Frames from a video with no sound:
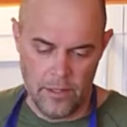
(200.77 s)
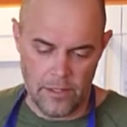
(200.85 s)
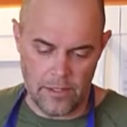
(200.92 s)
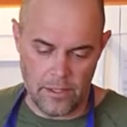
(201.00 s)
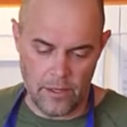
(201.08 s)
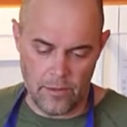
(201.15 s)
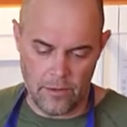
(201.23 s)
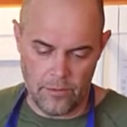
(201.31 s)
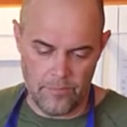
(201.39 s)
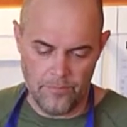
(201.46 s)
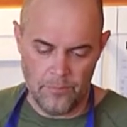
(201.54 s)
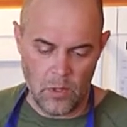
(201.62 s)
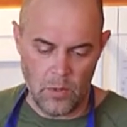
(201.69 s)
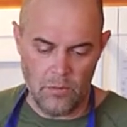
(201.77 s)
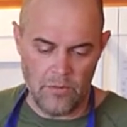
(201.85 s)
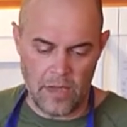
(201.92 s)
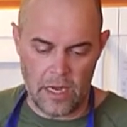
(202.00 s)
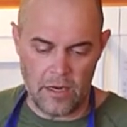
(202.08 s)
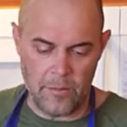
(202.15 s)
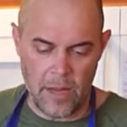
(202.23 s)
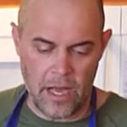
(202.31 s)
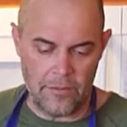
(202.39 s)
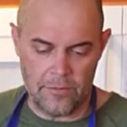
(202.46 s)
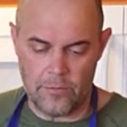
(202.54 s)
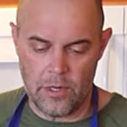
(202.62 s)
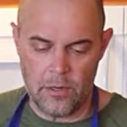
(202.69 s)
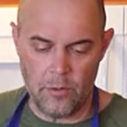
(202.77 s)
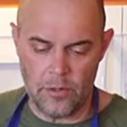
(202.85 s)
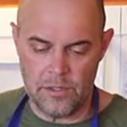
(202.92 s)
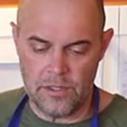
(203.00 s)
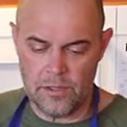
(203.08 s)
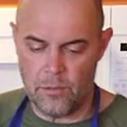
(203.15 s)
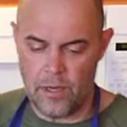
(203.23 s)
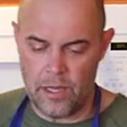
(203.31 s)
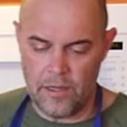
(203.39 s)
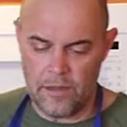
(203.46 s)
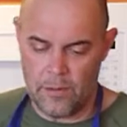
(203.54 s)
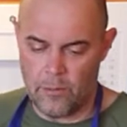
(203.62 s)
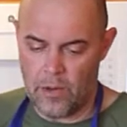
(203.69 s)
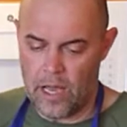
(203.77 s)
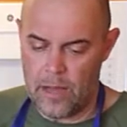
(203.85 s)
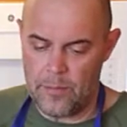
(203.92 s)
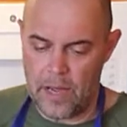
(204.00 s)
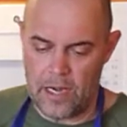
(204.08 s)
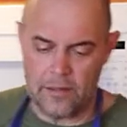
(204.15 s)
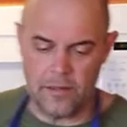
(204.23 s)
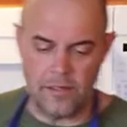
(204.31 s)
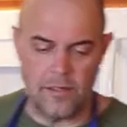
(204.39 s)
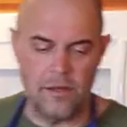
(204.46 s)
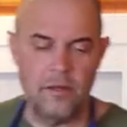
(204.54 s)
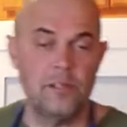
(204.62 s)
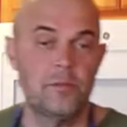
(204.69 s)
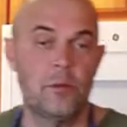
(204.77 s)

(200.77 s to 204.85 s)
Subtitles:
So we've got it about 3/4 of the way that we'll add back to the sauce,